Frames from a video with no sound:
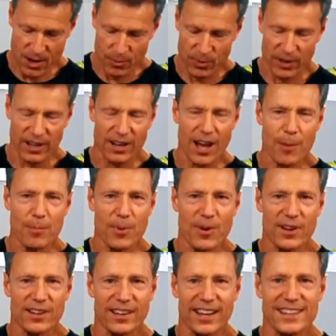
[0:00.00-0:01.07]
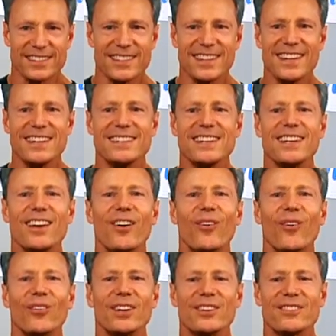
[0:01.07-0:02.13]
Bring it up. Nice and easy.
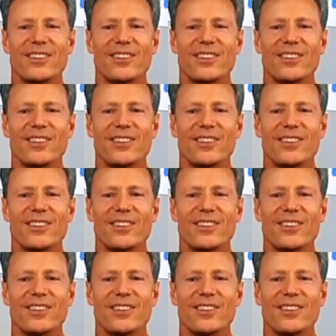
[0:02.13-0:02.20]
Hold it